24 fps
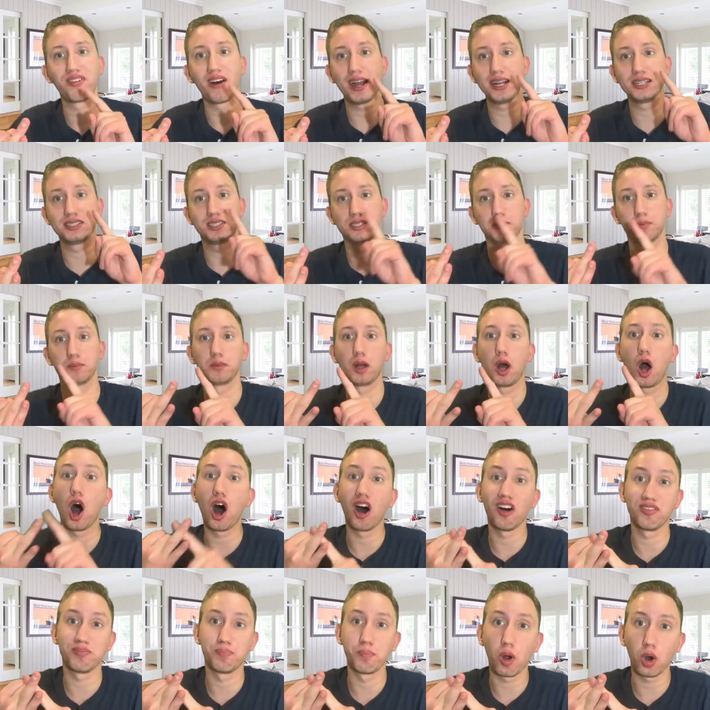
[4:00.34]
find some
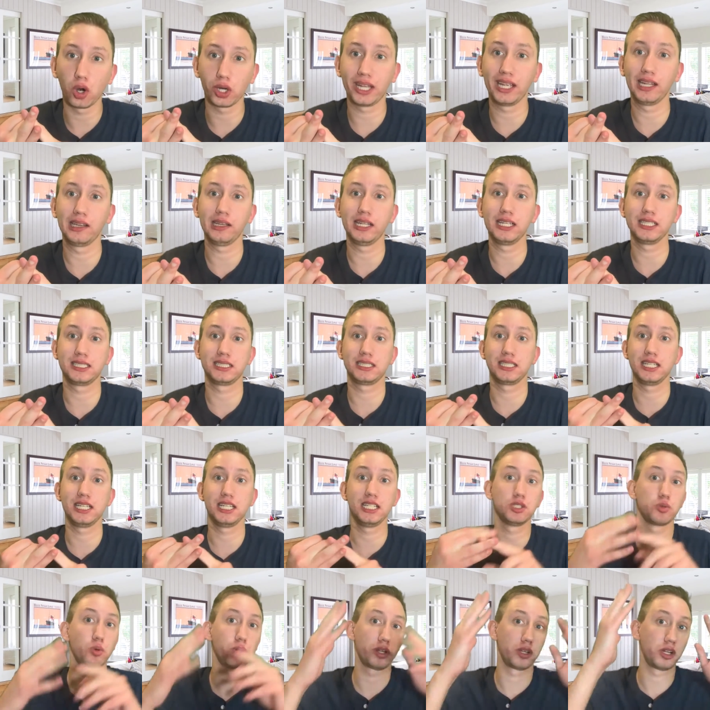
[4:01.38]
off-market
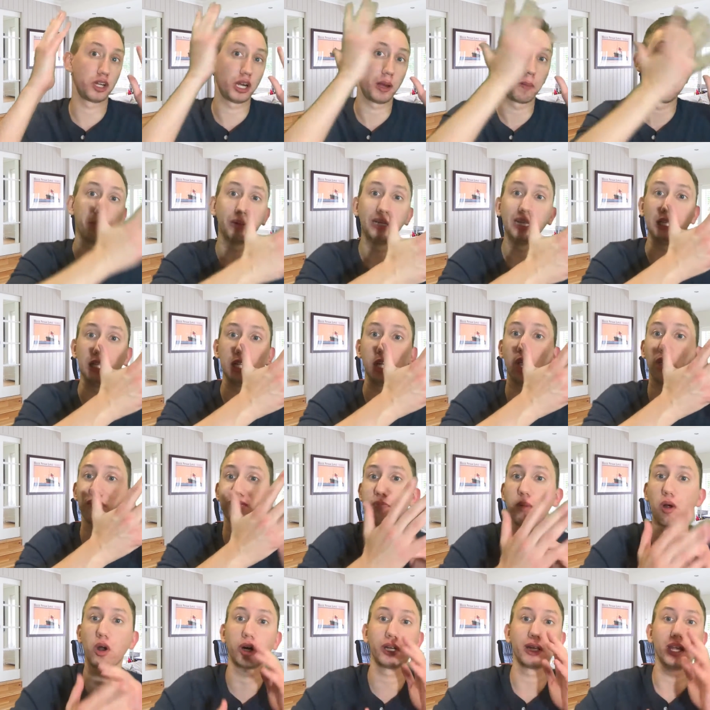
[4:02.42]
listings, whether they're completely
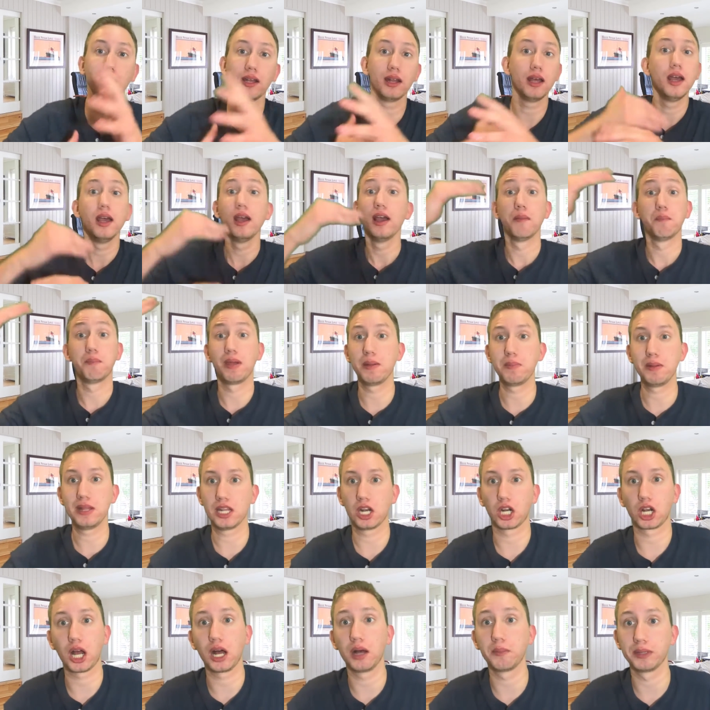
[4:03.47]
off-market, maybe
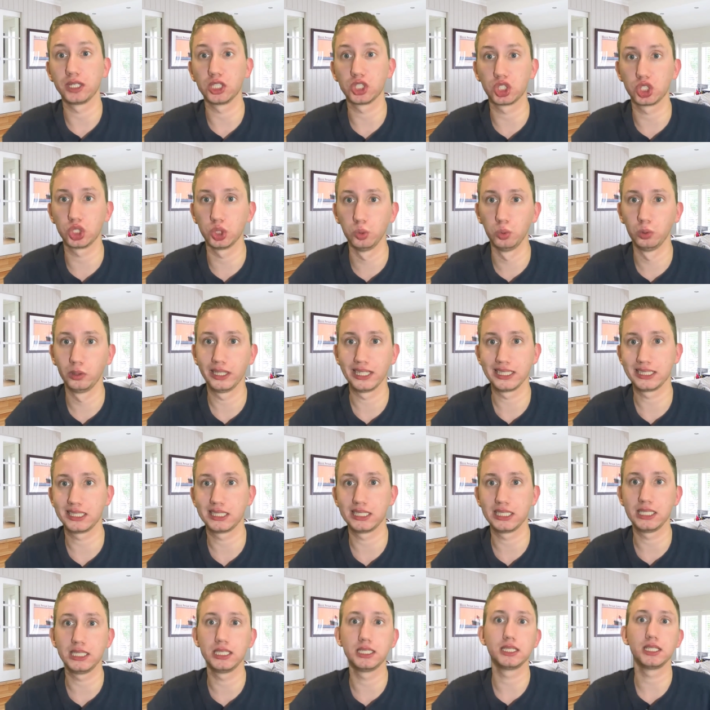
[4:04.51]
they're coming soon
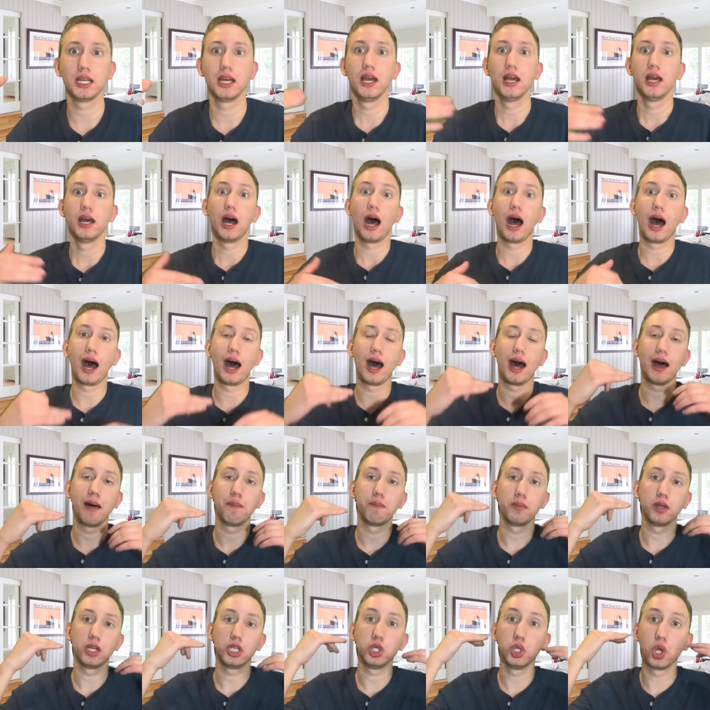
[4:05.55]
listings,
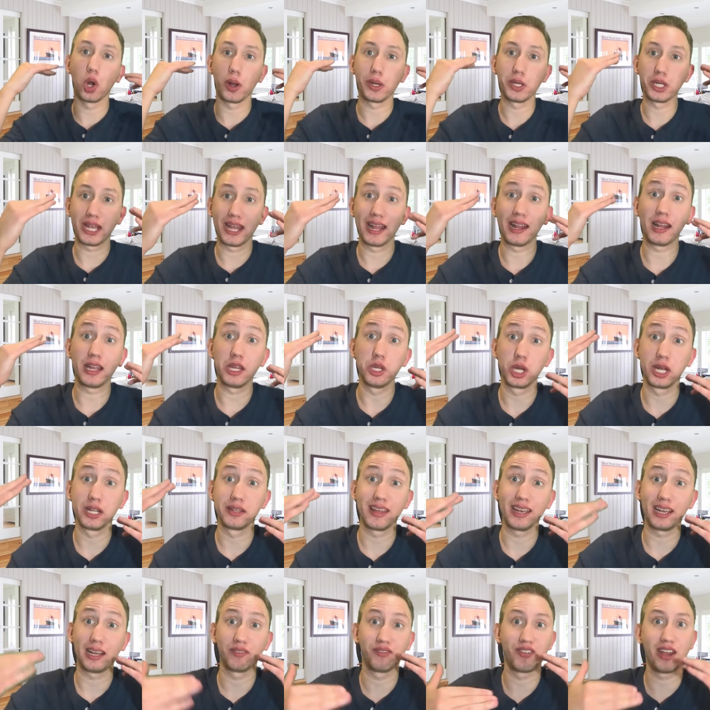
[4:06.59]
and you can
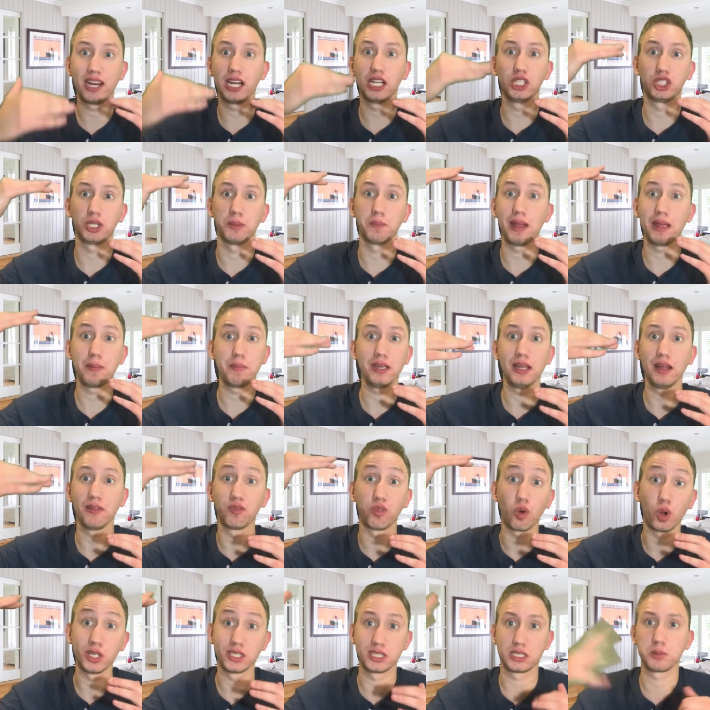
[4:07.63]
take advantage and maybe
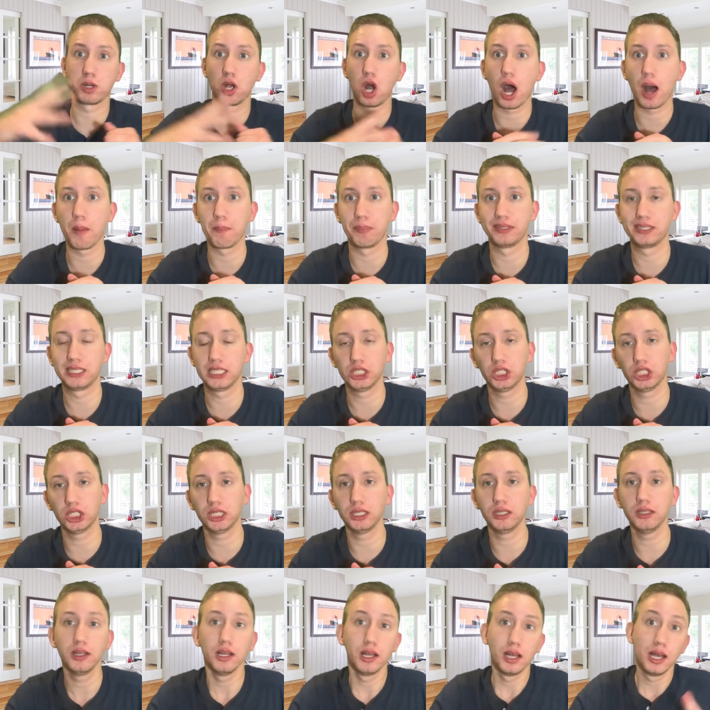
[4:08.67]
avoid some
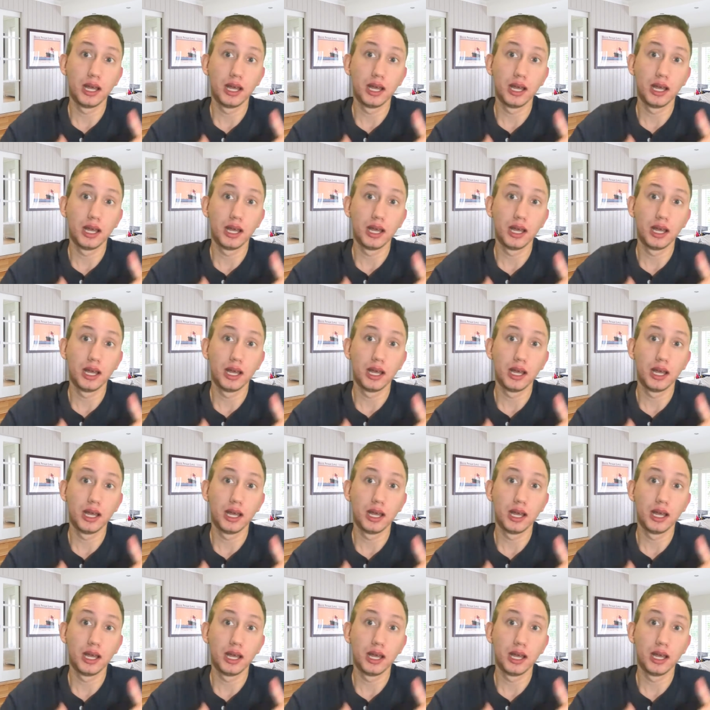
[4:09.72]
competition.